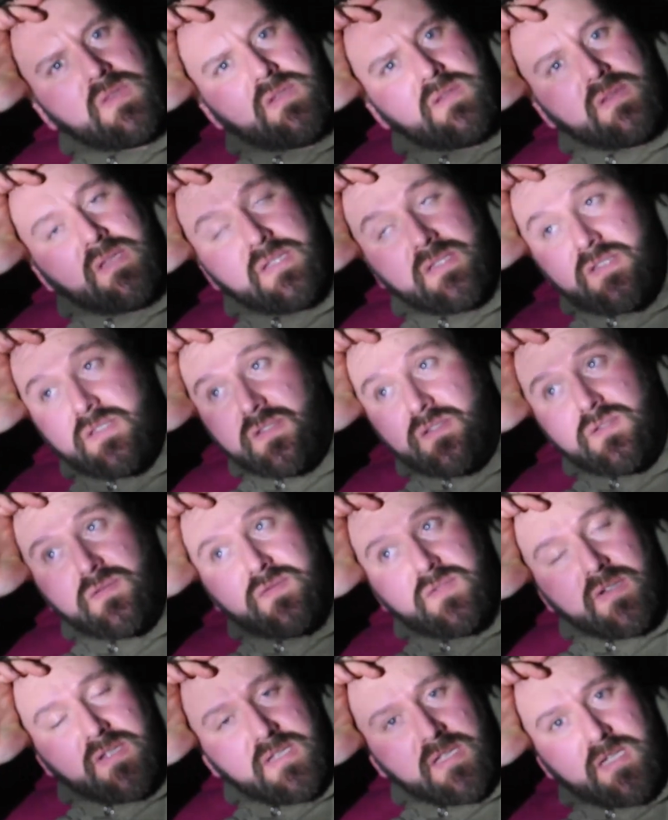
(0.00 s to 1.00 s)
that stir
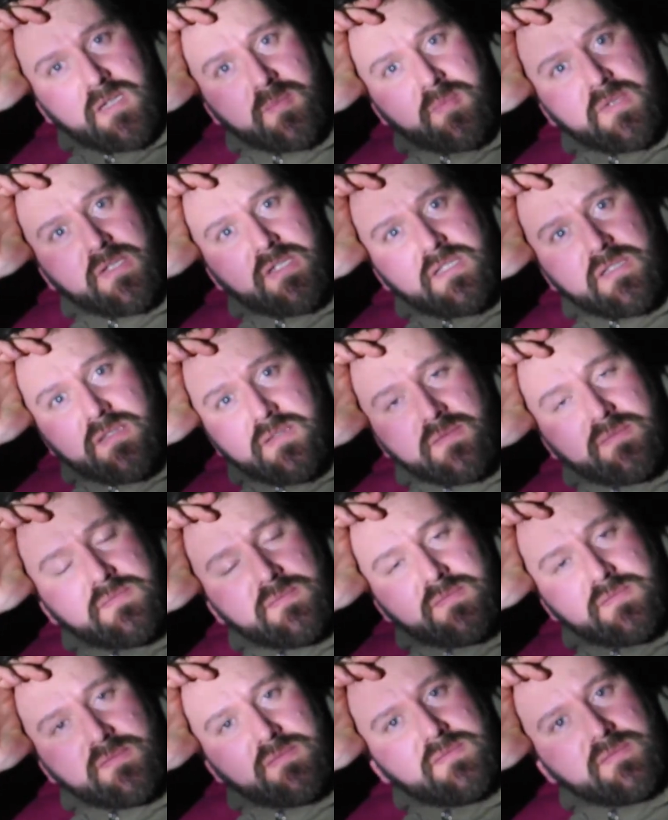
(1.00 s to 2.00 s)
fry that I made,
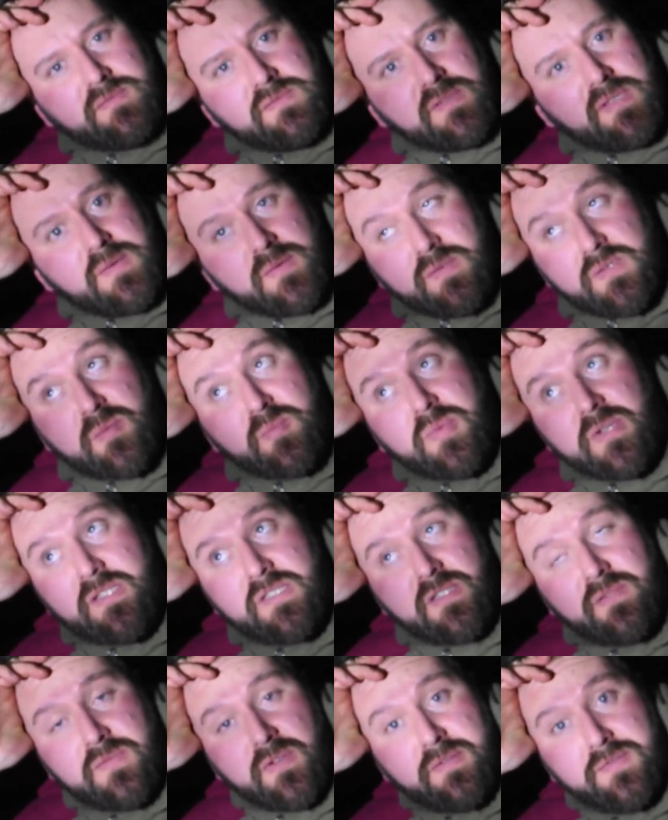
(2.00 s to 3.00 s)
that was the
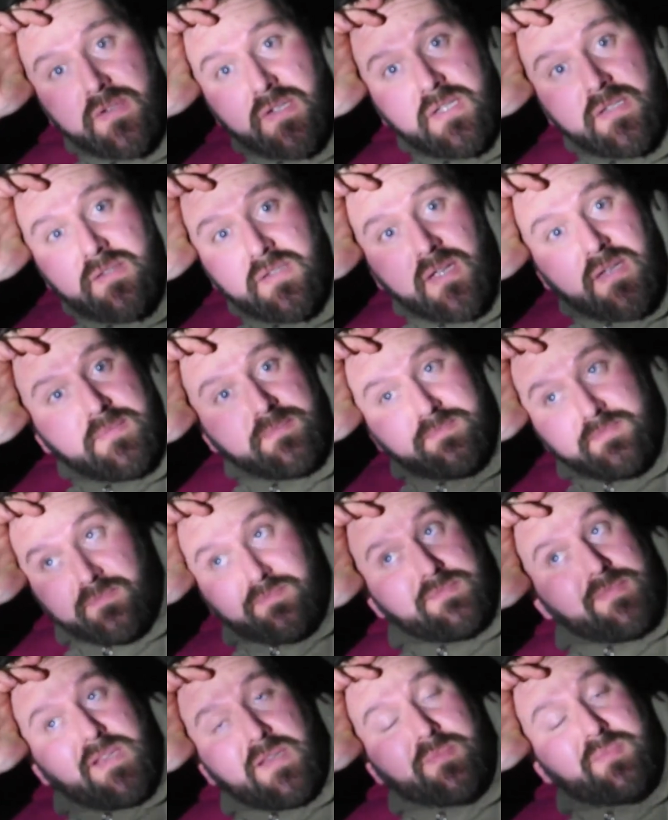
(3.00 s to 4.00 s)
best I've ever had,
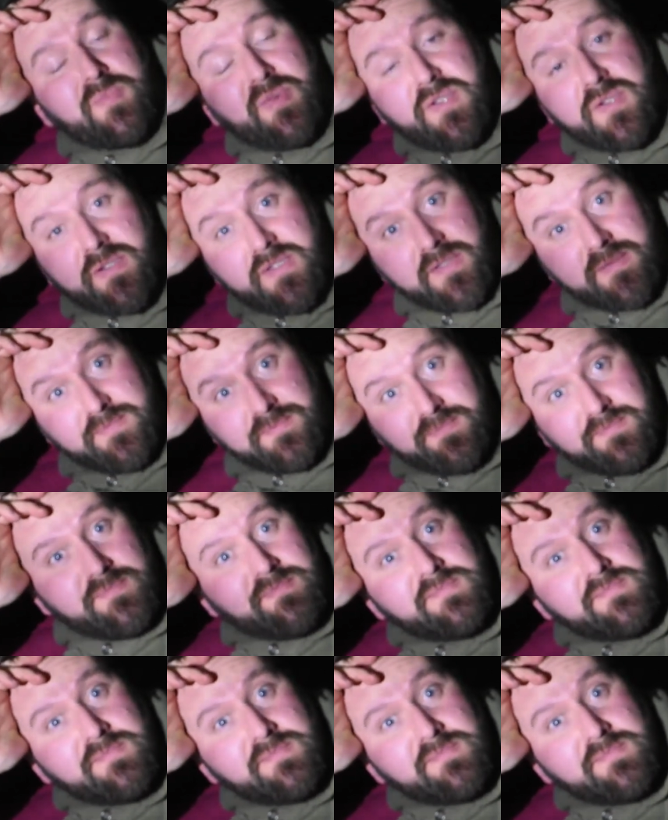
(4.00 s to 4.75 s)
period.